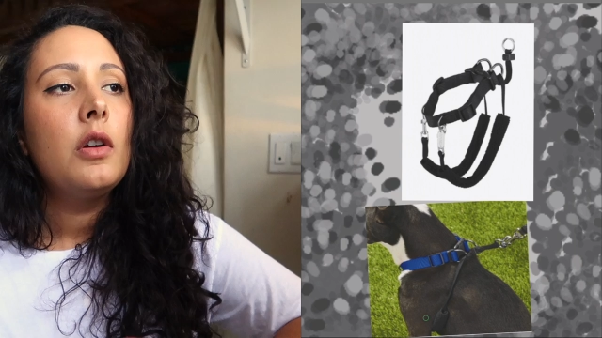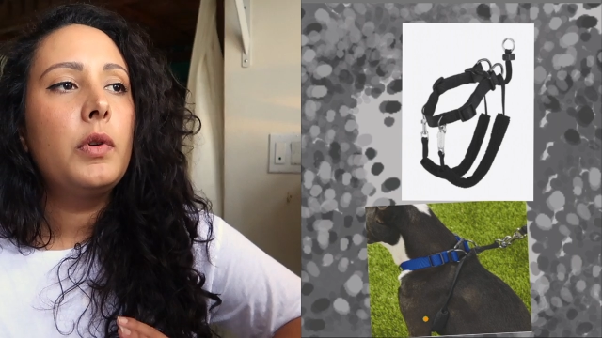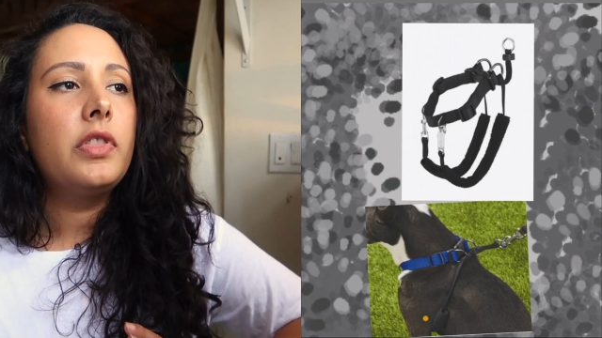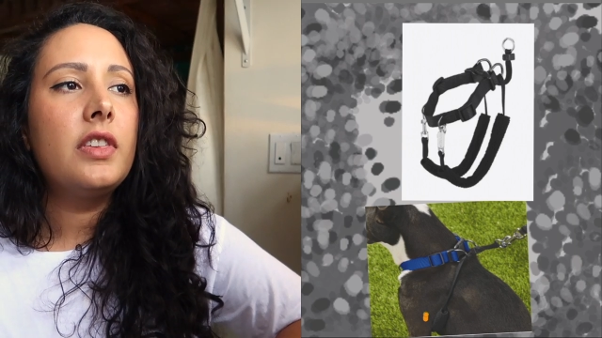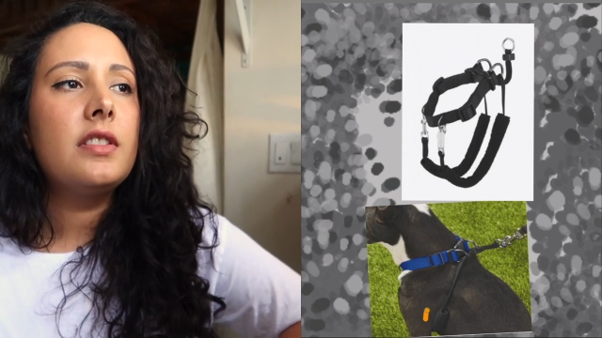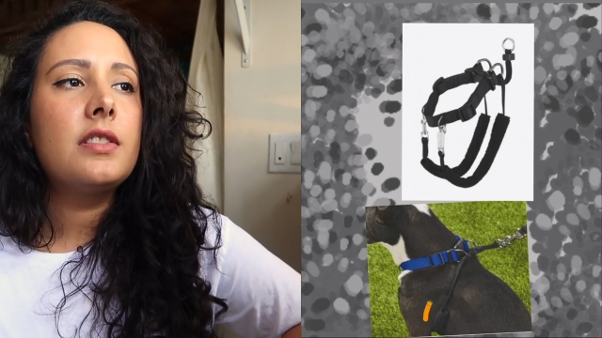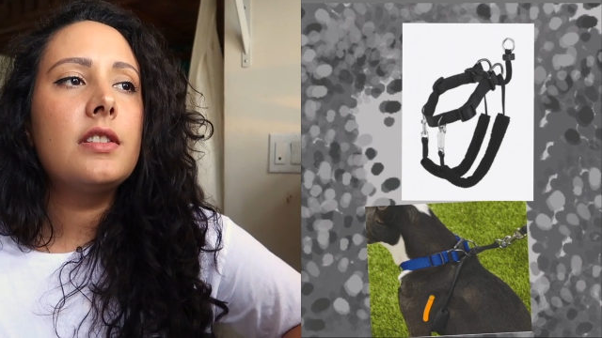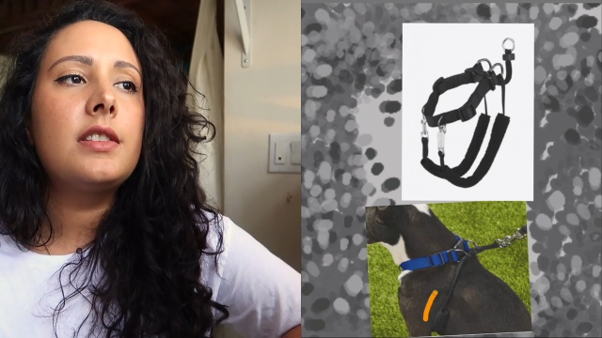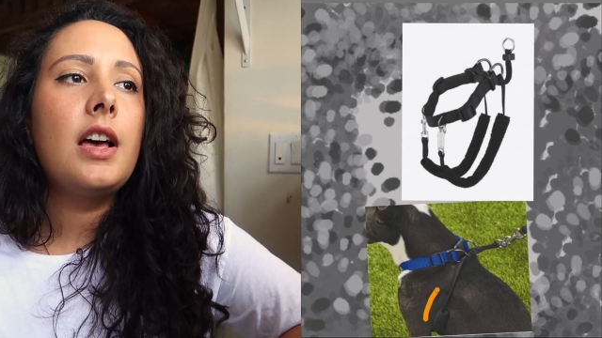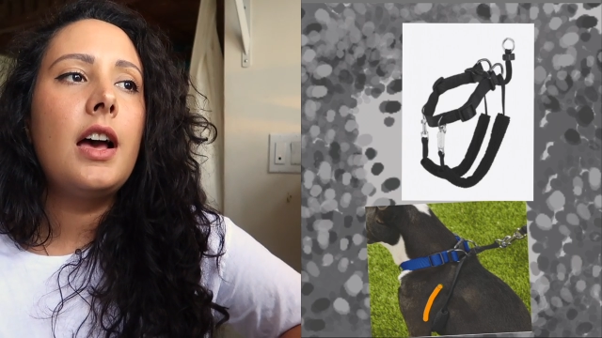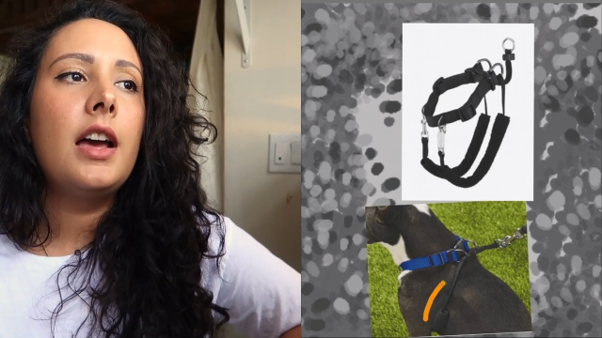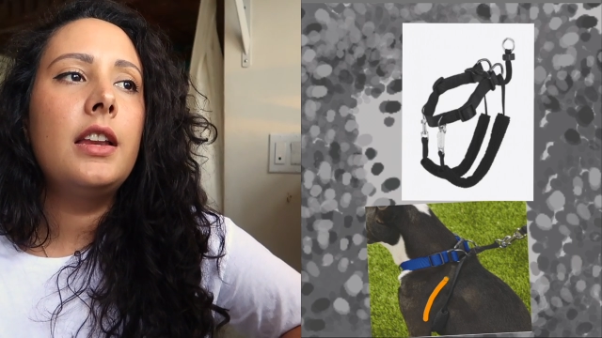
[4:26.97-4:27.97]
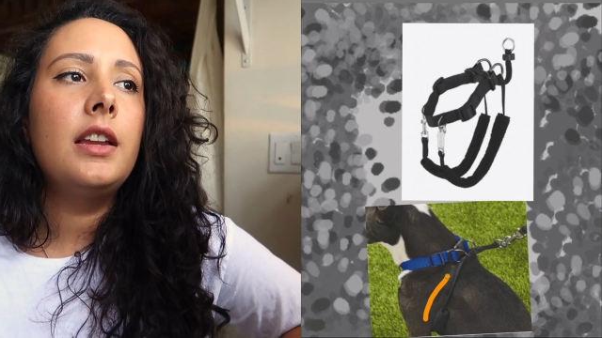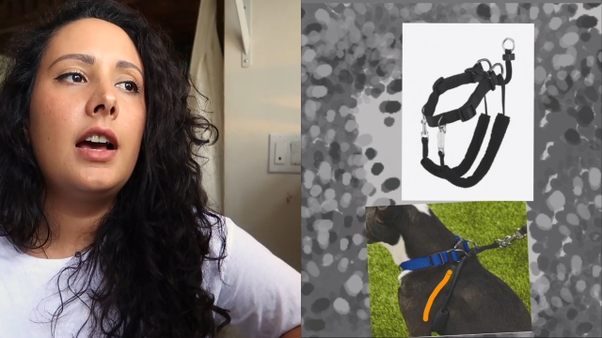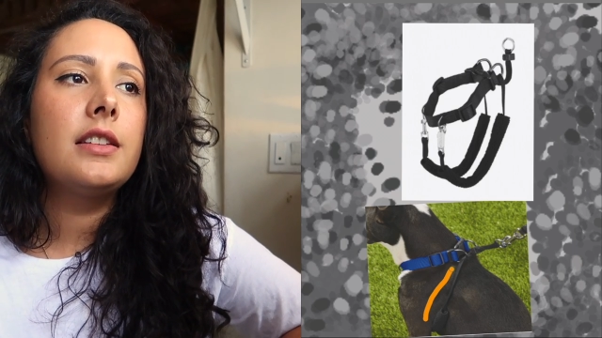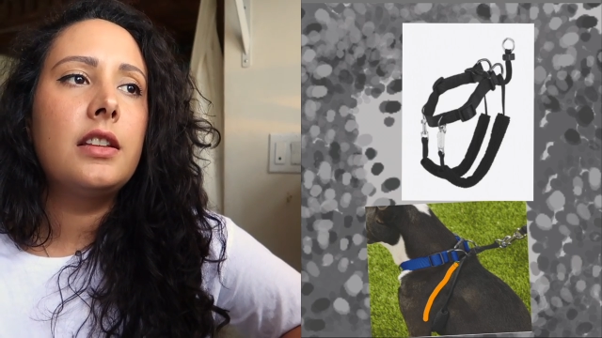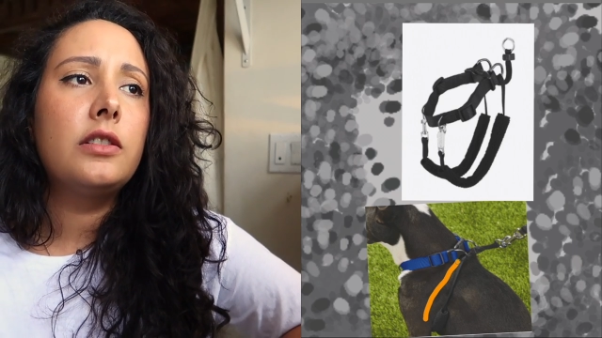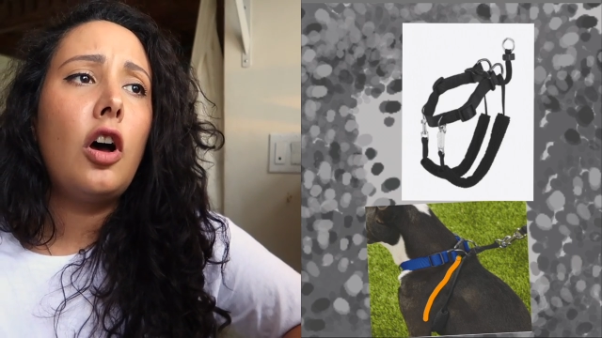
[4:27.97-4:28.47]
With this design,
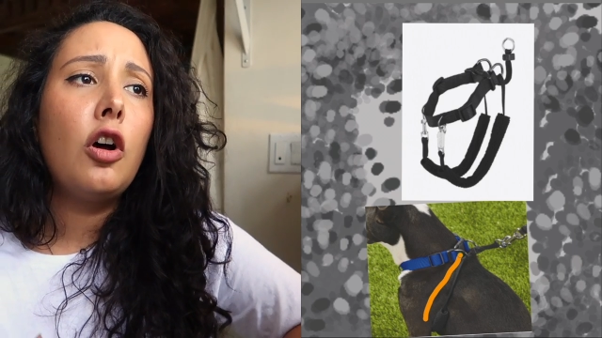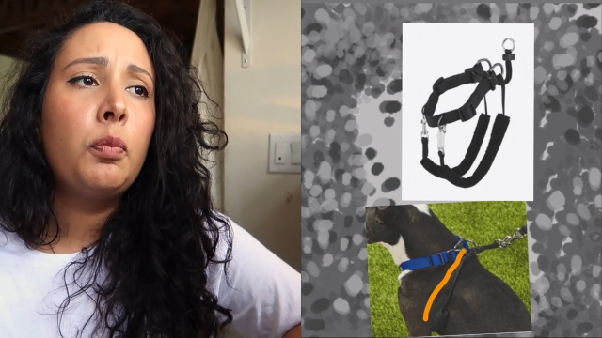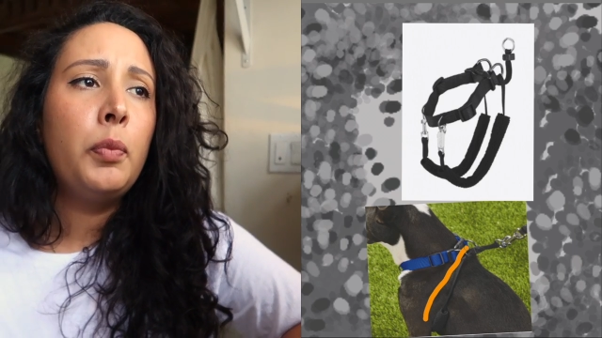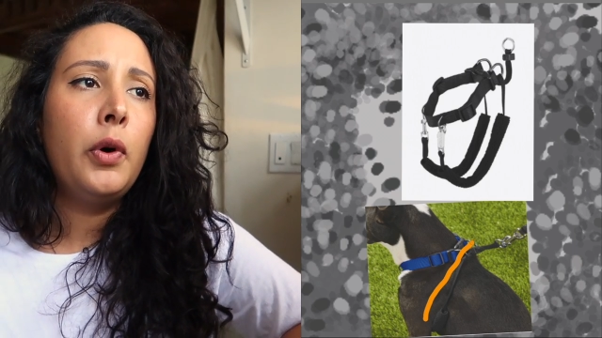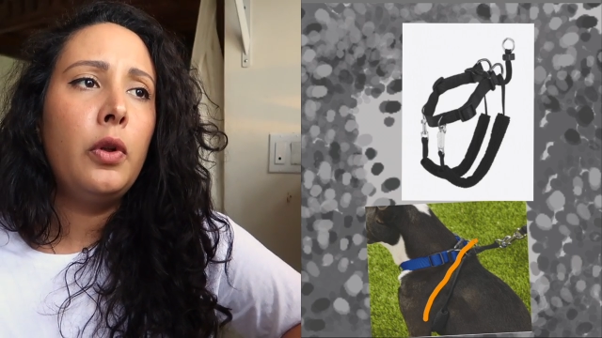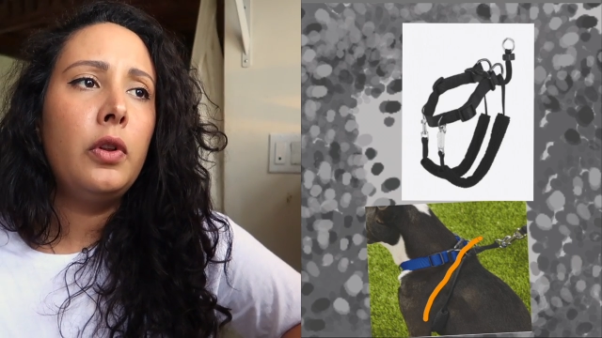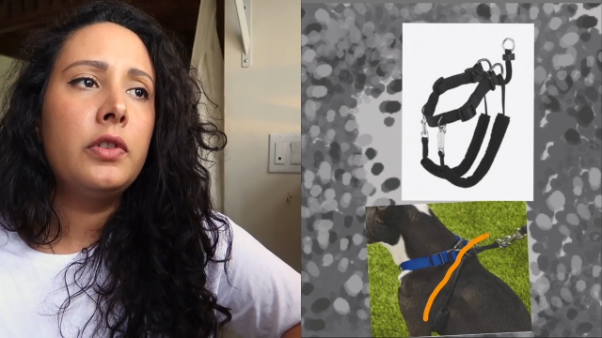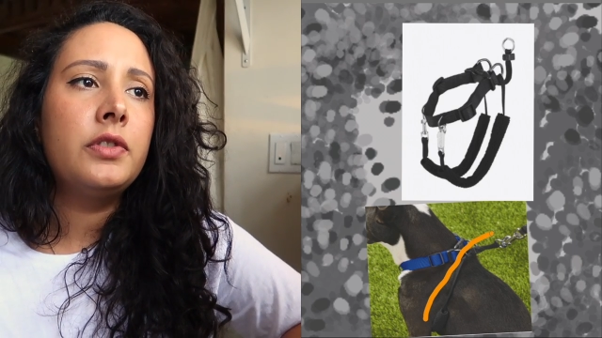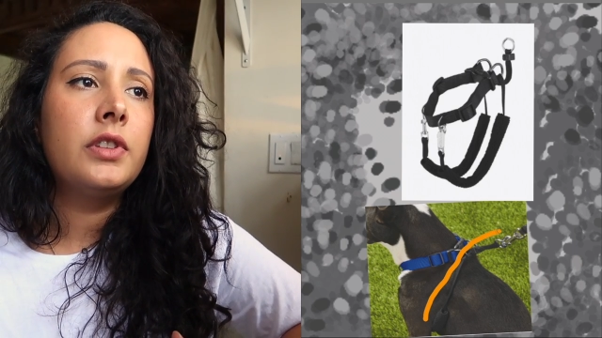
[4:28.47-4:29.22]
as the dog pulls,